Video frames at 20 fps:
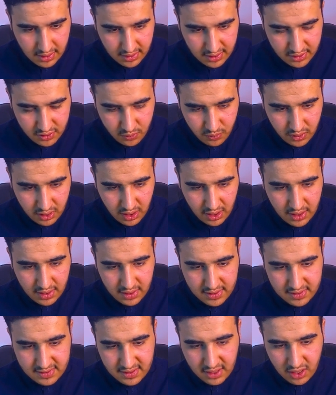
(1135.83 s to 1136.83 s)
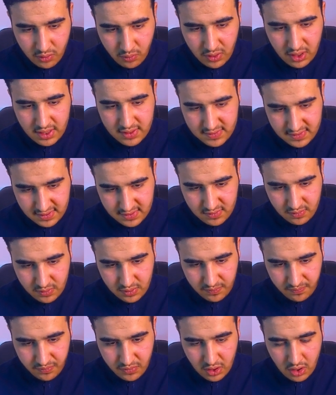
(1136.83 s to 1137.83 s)
and the second one is this
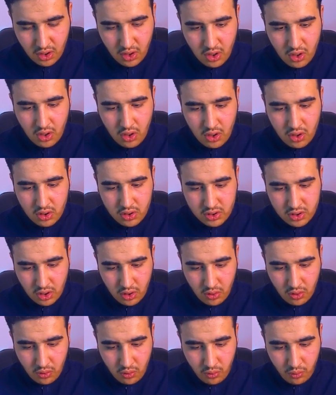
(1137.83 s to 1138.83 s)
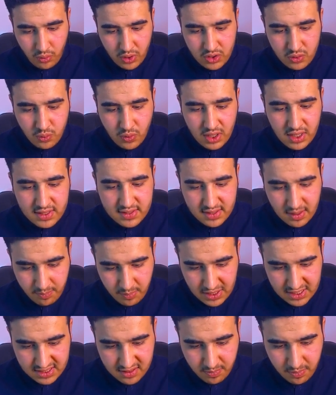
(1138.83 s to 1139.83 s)
one. So which one is the
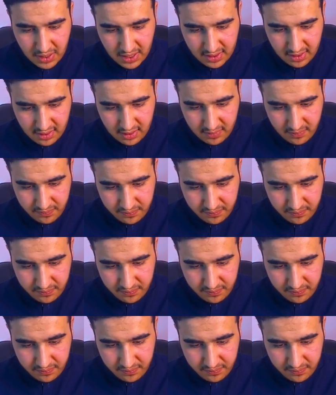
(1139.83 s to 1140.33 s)
best path?